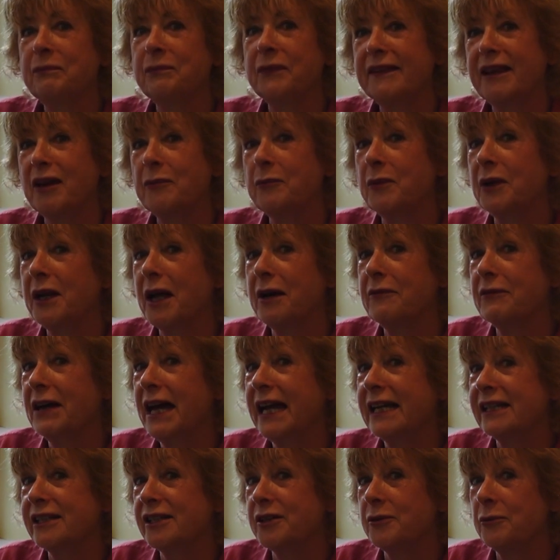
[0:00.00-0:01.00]
Then we'll have
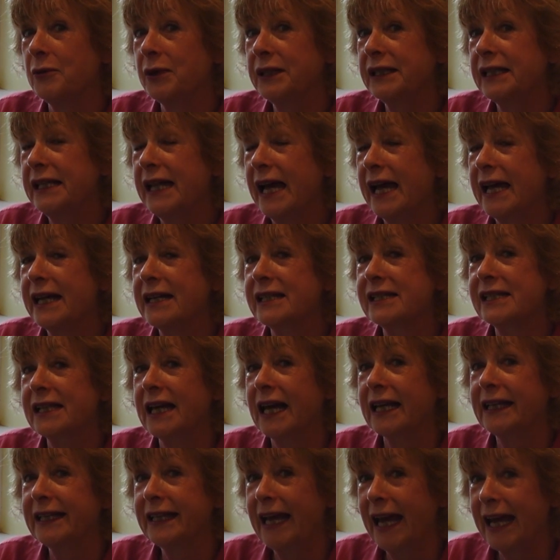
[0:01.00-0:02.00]
81 layers,
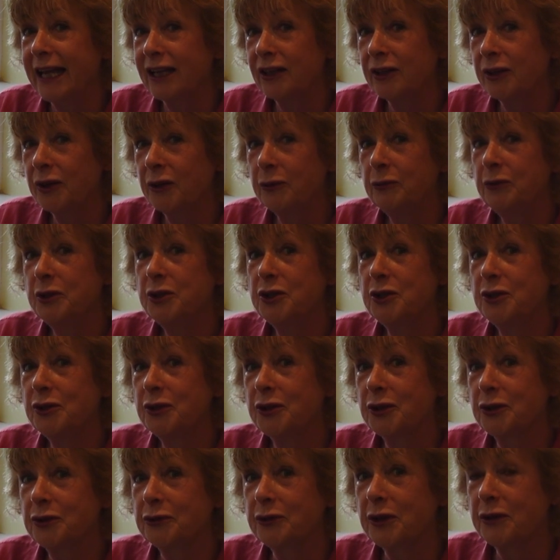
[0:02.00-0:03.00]
again, we do the
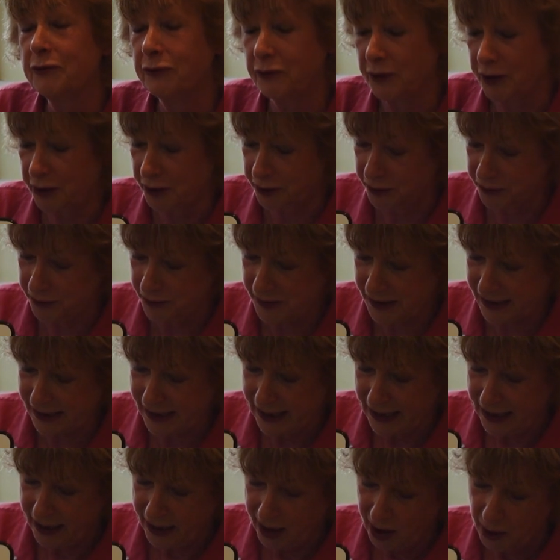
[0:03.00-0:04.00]
3 folds,